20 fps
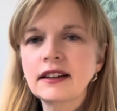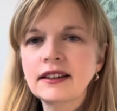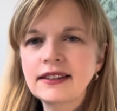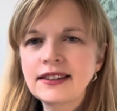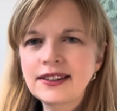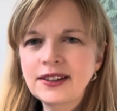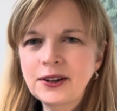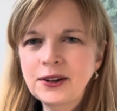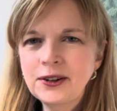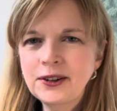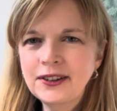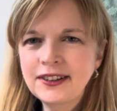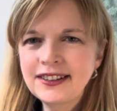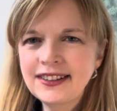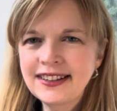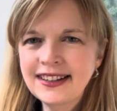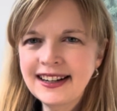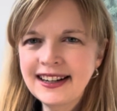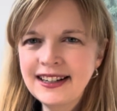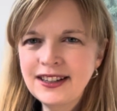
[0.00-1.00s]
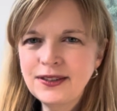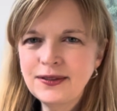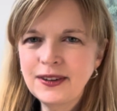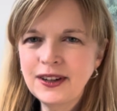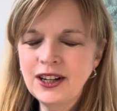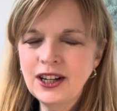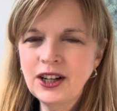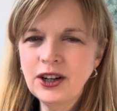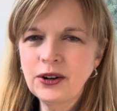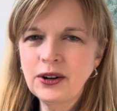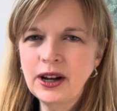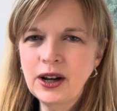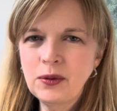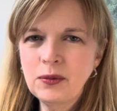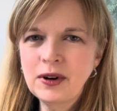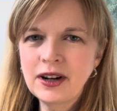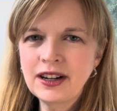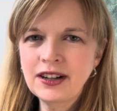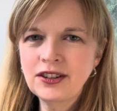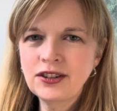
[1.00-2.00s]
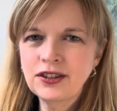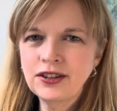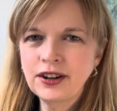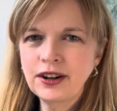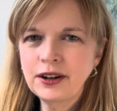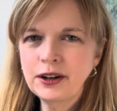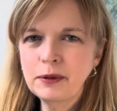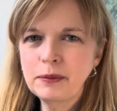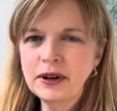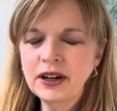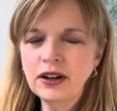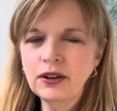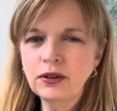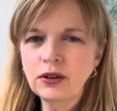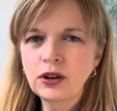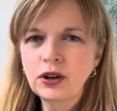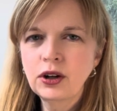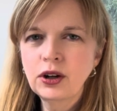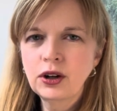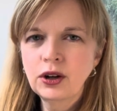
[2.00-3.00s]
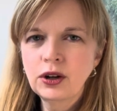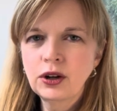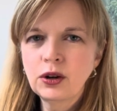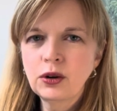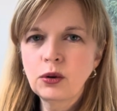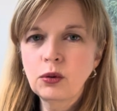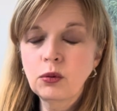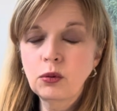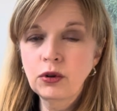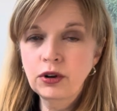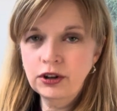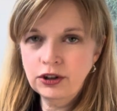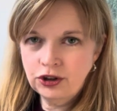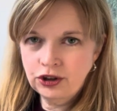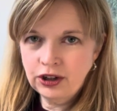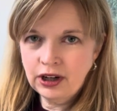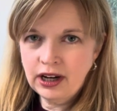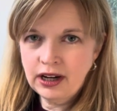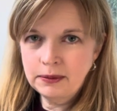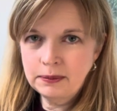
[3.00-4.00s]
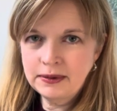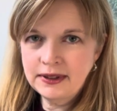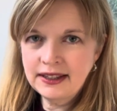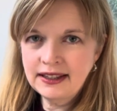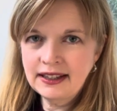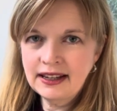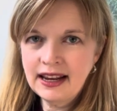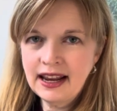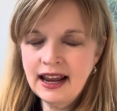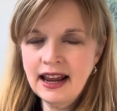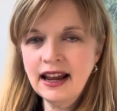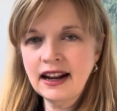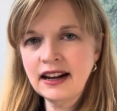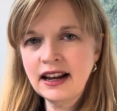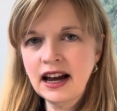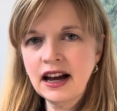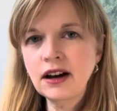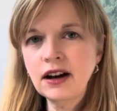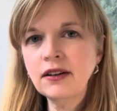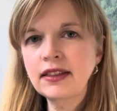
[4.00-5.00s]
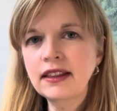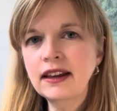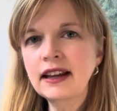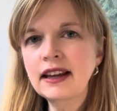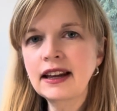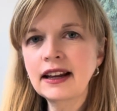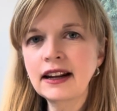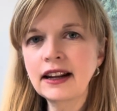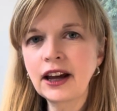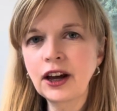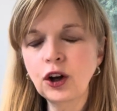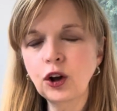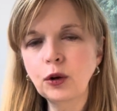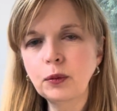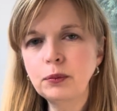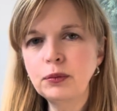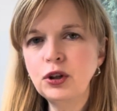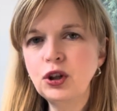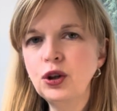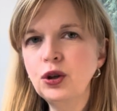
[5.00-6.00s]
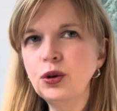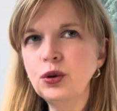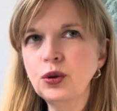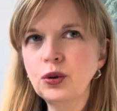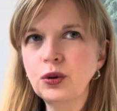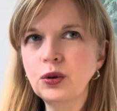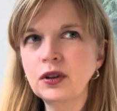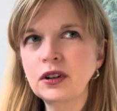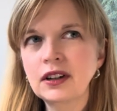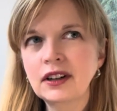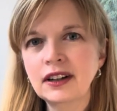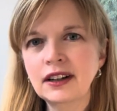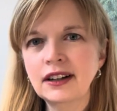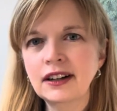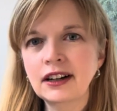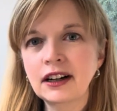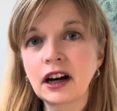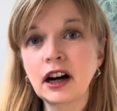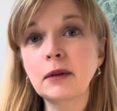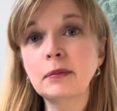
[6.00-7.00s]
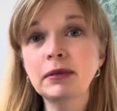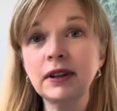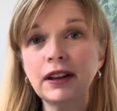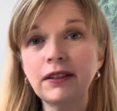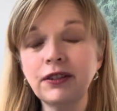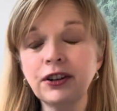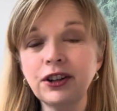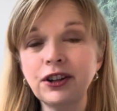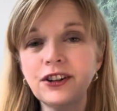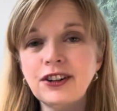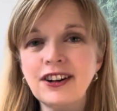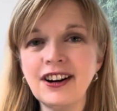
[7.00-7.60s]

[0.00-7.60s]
So in today's video, I wanted to talk about workshops and how they can help you up-level your